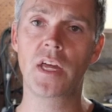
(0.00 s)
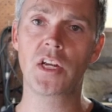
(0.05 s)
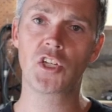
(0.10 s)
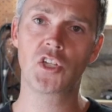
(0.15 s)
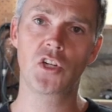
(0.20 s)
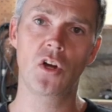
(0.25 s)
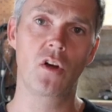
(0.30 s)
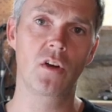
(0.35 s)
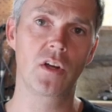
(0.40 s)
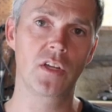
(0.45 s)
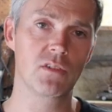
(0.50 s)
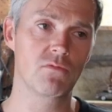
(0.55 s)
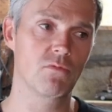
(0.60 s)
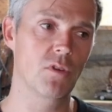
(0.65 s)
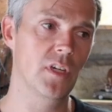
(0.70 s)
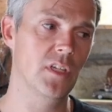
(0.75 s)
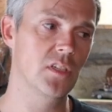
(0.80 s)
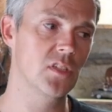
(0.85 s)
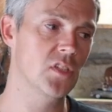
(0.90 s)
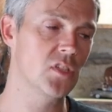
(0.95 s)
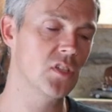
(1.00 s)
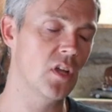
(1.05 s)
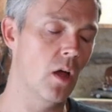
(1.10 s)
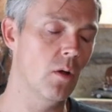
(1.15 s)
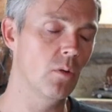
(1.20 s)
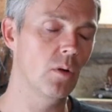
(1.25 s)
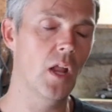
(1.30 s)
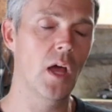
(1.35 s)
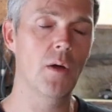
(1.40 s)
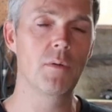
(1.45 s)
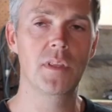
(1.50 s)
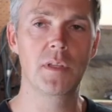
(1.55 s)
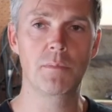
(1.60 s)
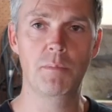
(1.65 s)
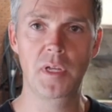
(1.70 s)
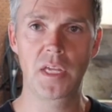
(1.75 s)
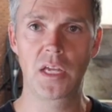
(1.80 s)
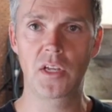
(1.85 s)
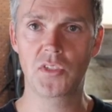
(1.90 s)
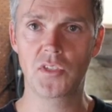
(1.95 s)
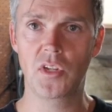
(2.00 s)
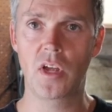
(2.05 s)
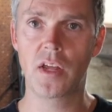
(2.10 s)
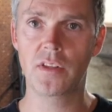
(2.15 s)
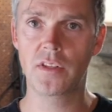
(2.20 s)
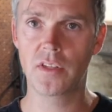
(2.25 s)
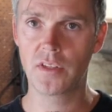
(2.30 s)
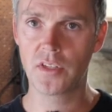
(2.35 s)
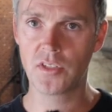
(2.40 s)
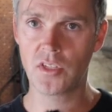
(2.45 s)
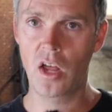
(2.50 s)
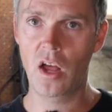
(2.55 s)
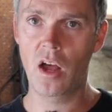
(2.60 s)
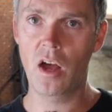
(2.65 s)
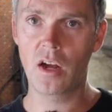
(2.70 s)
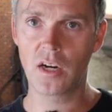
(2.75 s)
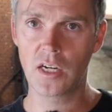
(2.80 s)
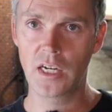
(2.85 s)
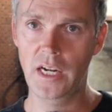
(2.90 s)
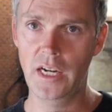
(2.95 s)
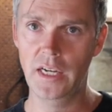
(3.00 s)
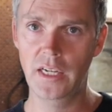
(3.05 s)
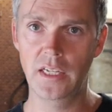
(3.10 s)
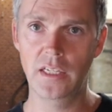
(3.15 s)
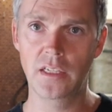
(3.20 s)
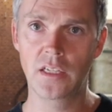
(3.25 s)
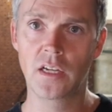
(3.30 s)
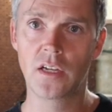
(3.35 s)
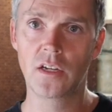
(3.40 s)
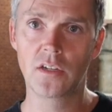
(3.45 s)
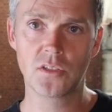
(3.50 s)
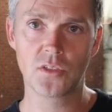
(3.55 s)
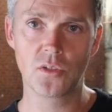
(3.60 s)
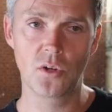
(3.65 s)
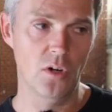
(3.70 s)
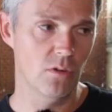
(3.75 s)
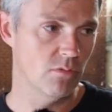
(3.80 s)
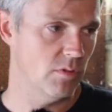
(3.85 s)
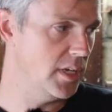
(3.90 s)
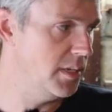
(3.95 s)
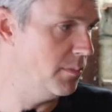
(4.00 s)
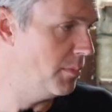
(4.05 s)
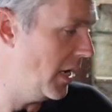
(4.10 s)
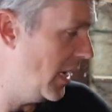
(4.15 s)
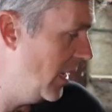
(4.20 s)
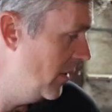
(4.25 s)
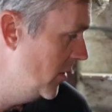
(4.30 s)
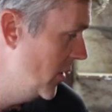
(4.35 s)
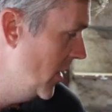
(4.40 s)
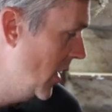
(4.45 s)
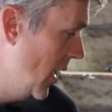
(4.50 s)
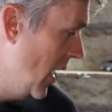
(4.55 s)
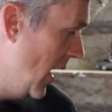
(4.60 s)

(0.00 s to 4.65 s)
that shock is running so low in the PSI that there's hardly any sort of rebound,